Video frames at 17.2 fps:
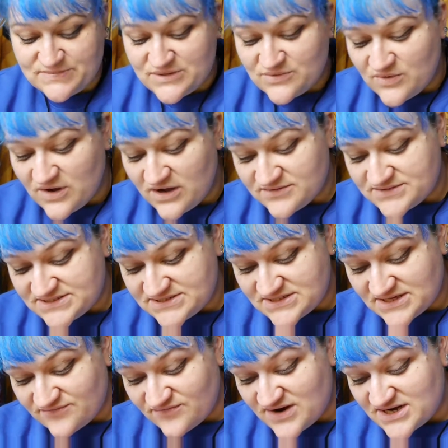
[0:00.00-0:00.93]
been a while
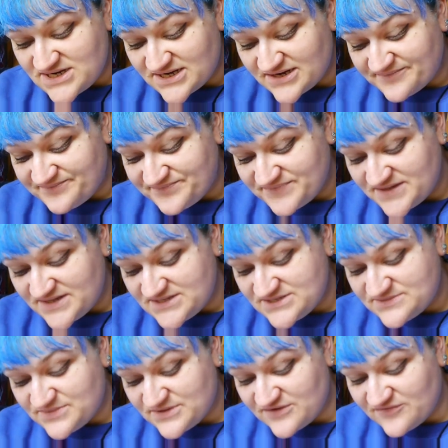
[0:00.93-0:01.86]
since I've read it.
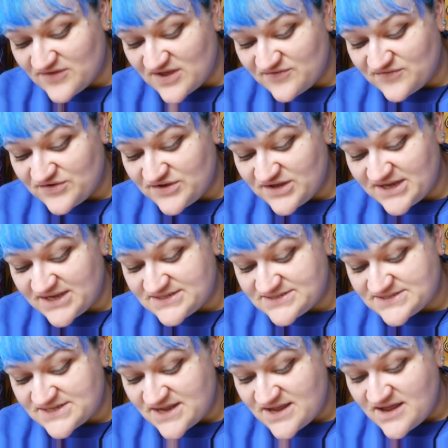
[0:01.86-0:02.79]
It's been a fair few
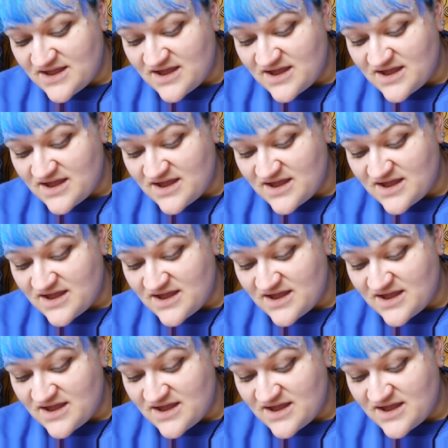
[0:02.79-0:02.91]
years.